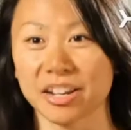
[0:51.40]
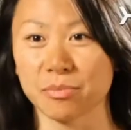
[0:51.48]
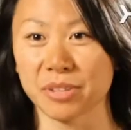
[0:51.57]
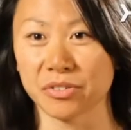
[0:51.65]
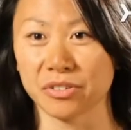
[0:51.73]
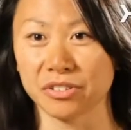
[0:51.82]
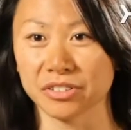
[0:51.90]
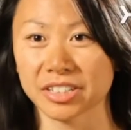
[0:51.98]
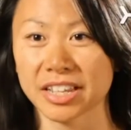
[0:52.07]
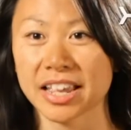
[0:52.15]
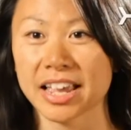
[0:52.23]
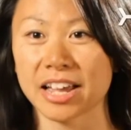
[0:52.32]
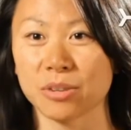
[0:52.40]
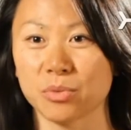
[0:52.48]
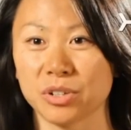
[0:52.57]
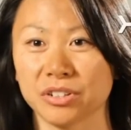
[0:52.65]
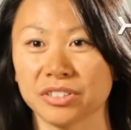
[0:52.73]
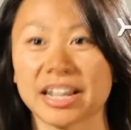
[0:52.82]
in minerals and
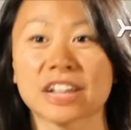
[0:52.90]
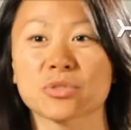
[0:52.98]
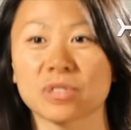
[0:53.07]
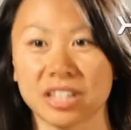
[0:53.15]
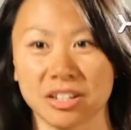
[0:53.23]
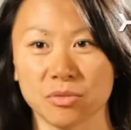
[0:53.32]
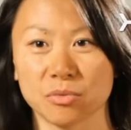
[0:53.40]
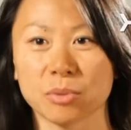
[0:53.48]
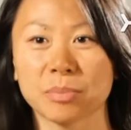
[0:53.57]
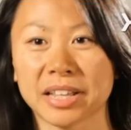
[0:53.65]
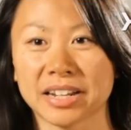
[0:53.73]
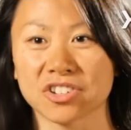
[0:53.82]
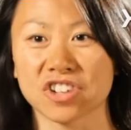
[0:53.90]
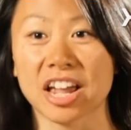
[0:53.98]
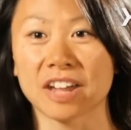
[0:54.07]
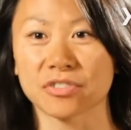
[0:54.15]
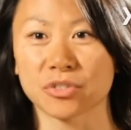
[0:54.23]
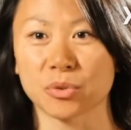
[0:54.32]
will naturally replenish
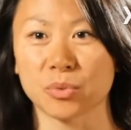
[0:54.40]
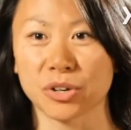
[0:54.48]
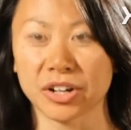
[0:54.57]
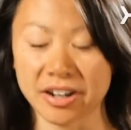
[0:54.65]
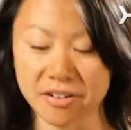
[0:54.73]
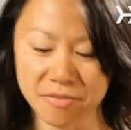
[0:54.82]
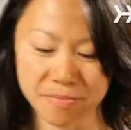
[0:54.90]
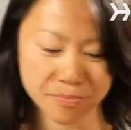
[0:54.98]
after a workout.